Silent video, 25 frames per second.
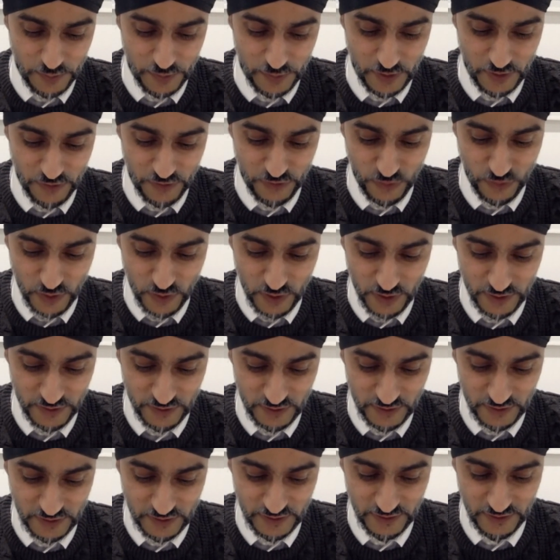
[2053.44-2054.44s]
But for
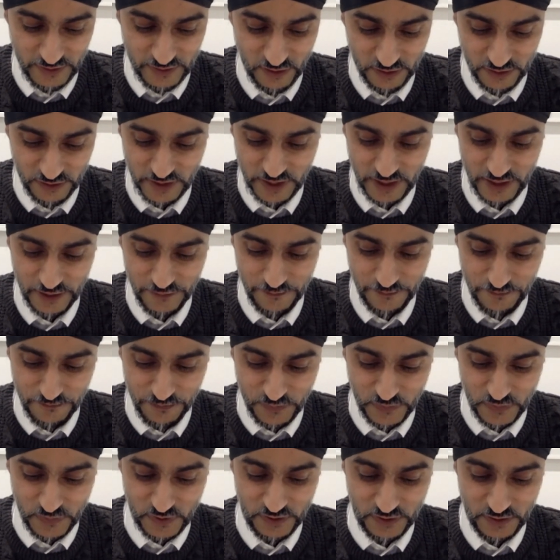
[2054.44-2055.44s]
us, this is not
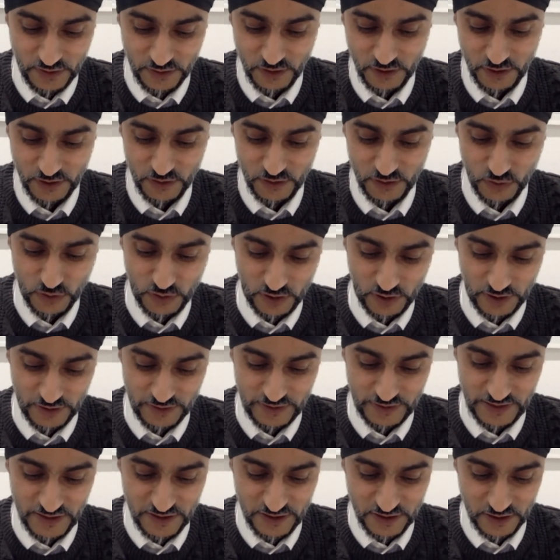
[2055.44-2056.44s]
an
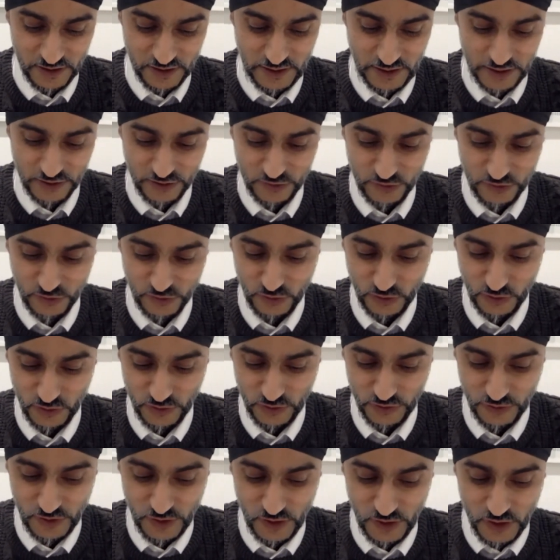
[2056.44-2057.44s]
organisation that sort
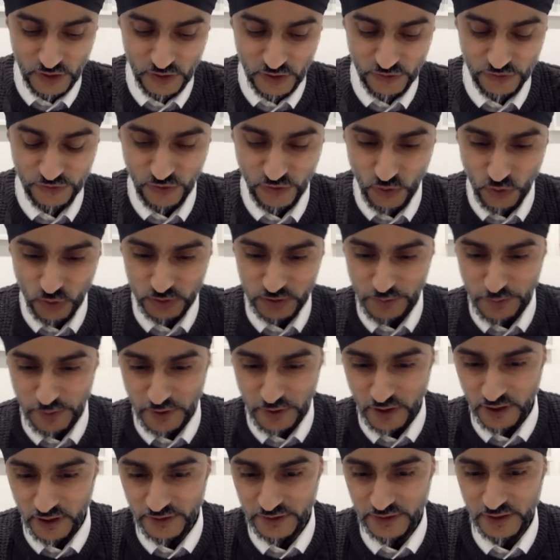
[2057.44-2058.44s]
of falls
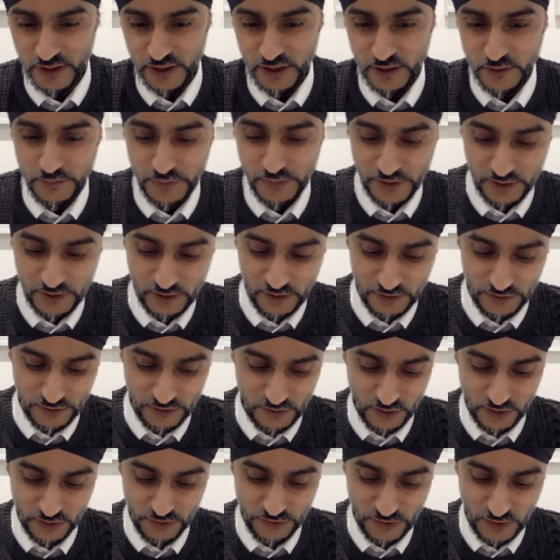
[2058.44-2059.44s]
apart because
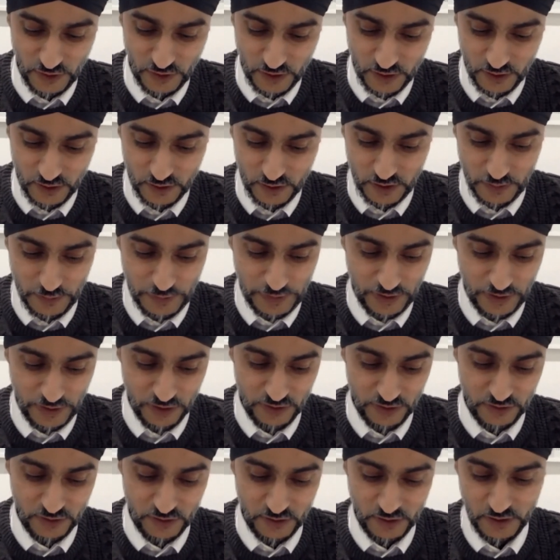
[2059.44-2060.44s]
of
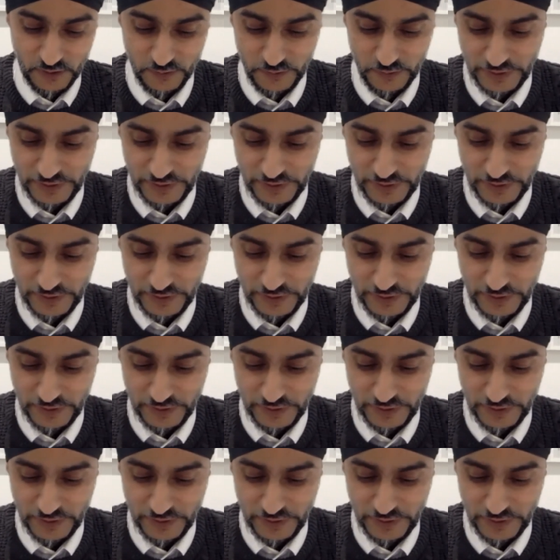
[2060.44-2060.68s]
it's